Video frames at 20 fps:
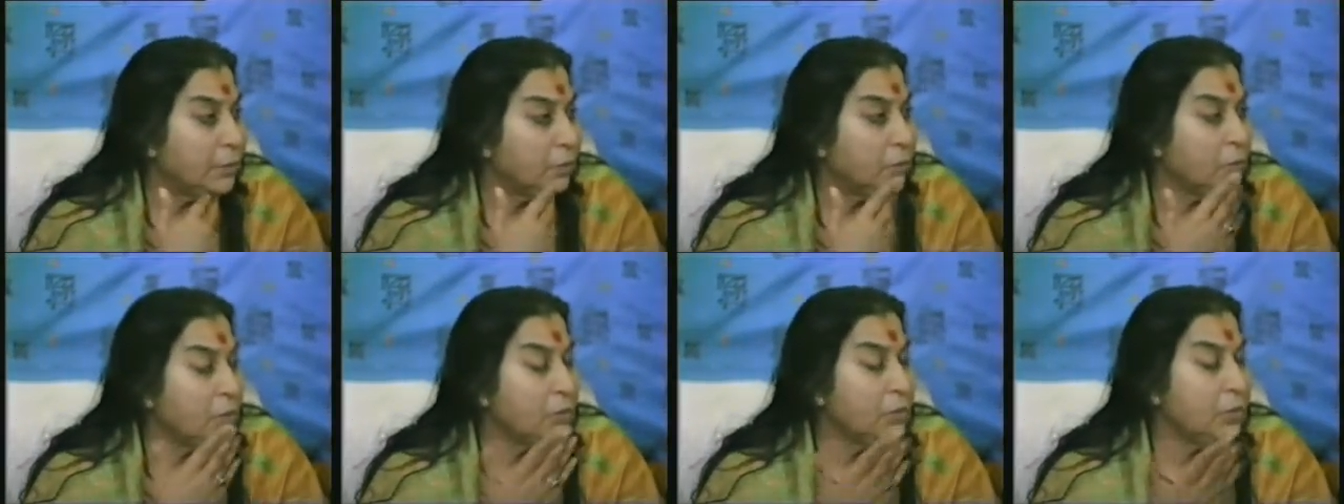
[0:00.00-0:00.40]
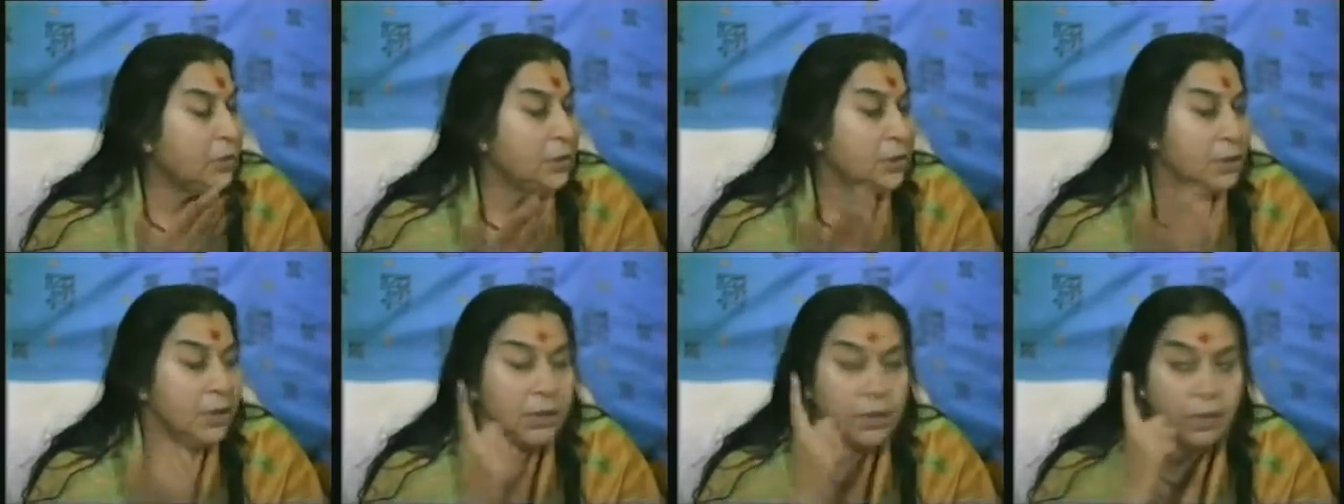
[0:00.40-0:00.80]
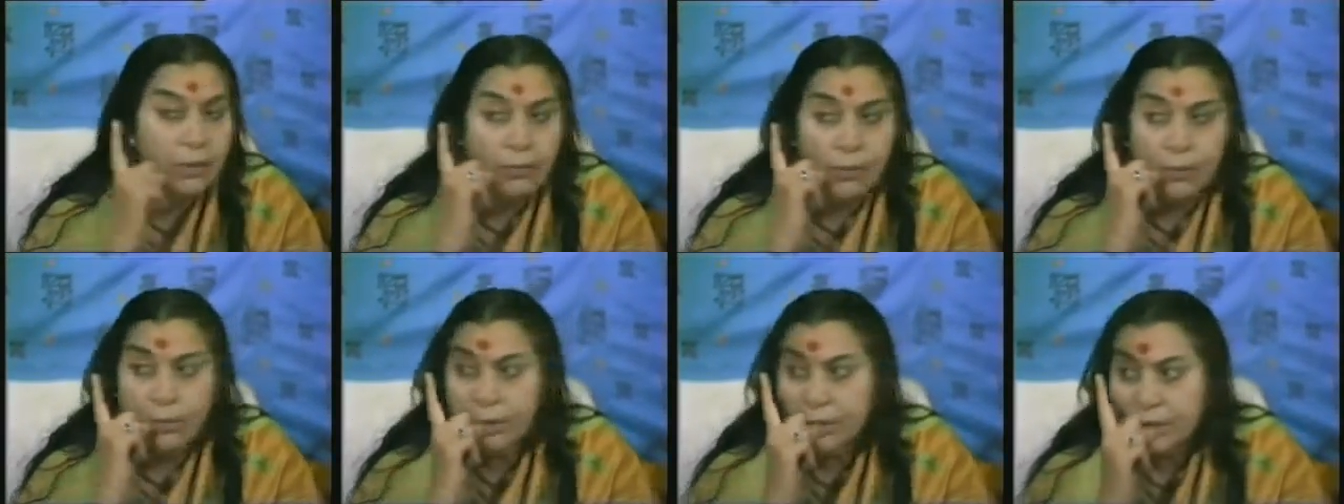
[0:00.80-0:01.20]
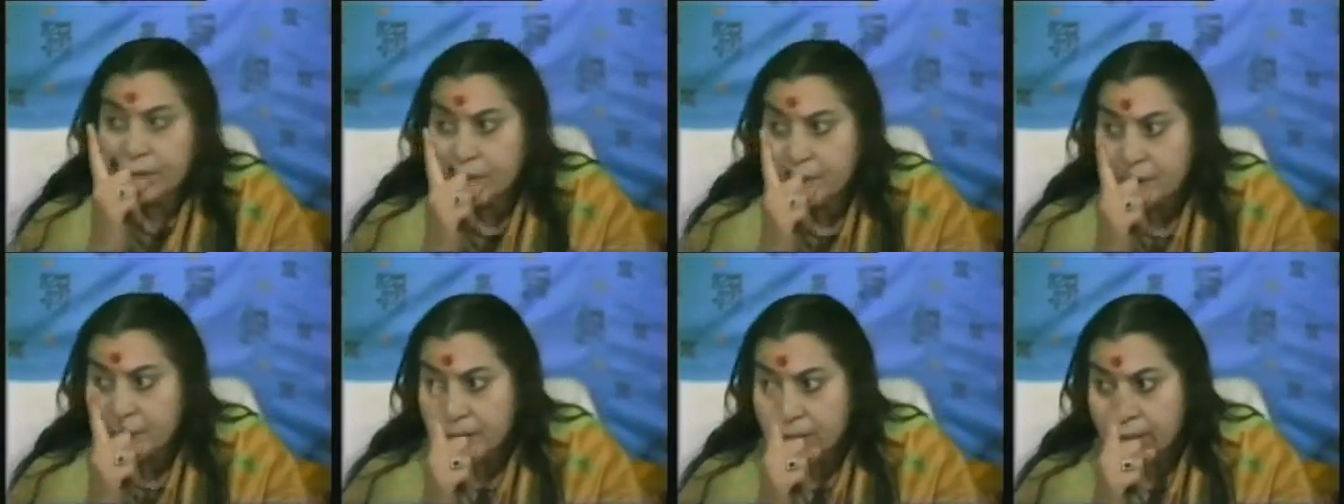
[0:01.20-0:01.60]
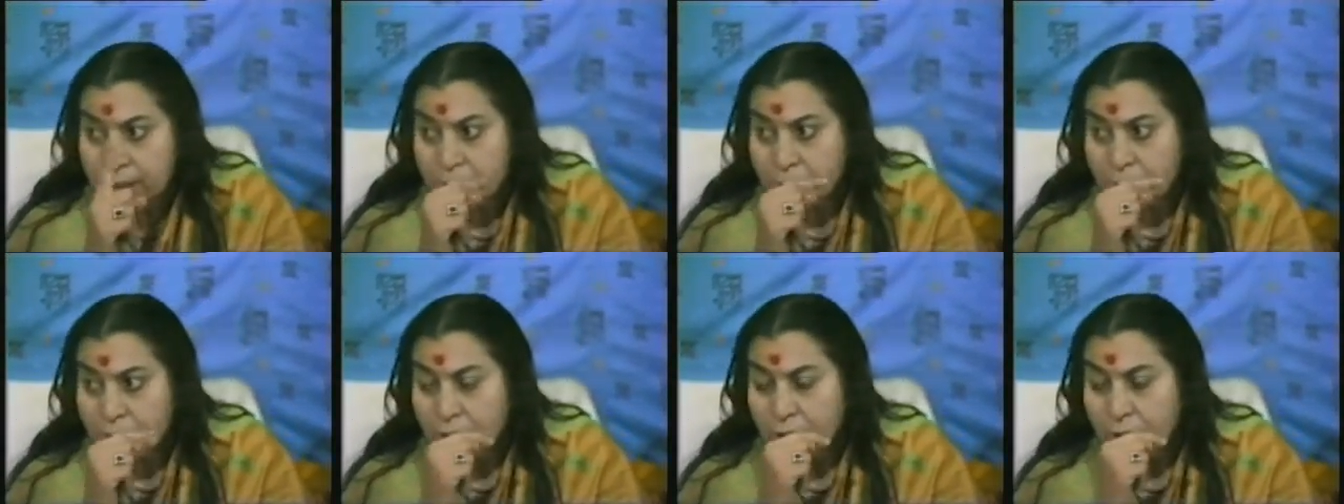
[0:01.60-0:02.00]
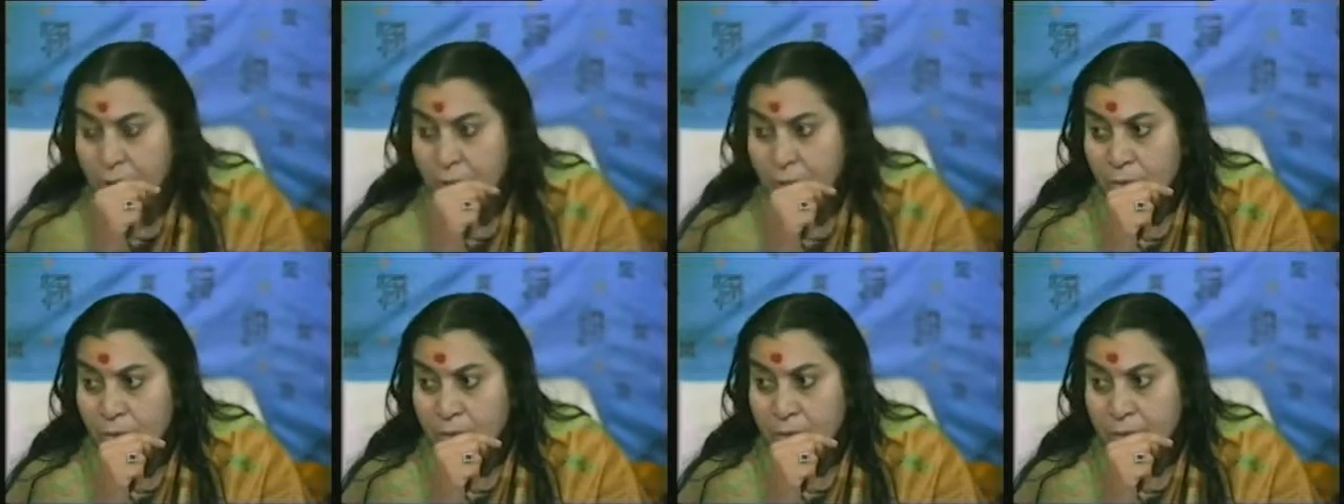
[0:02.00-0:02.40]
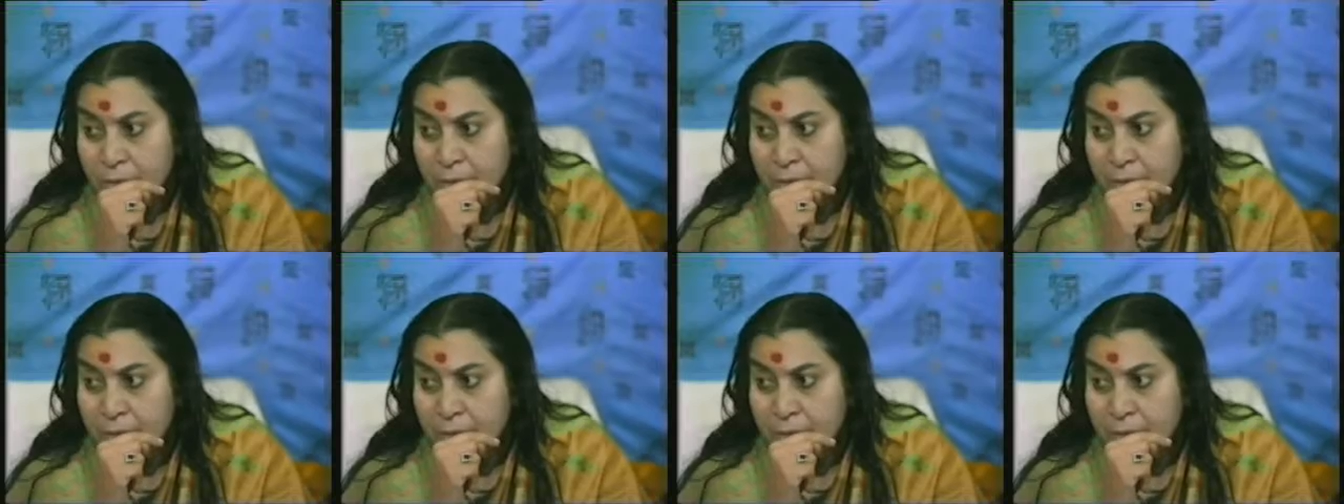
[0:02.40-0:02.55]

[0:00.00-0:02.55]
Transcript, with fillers: What do they say? Everybody says the same thing about